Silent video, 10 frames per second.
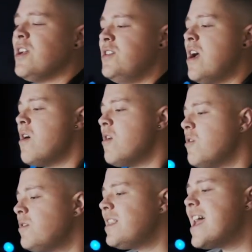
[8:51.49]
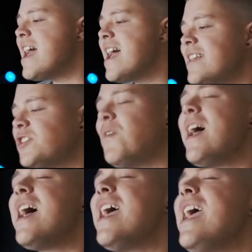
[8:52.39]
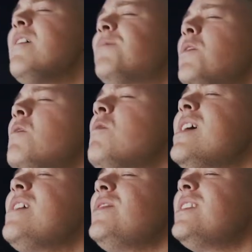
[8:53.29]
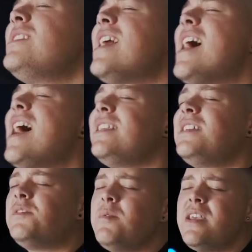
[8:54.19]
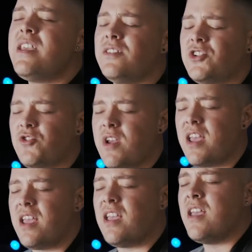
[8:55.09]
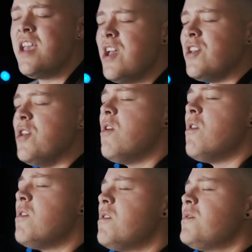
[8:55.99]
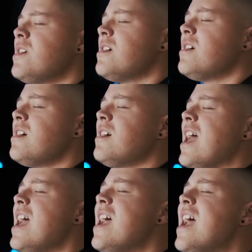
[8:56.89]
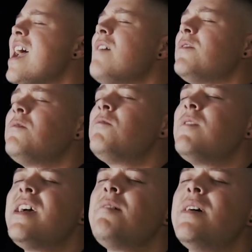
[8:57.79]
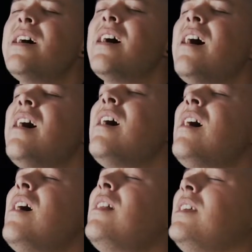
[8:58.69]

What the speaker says: no less faithful when the night leads me astray. You're the heaven where my heart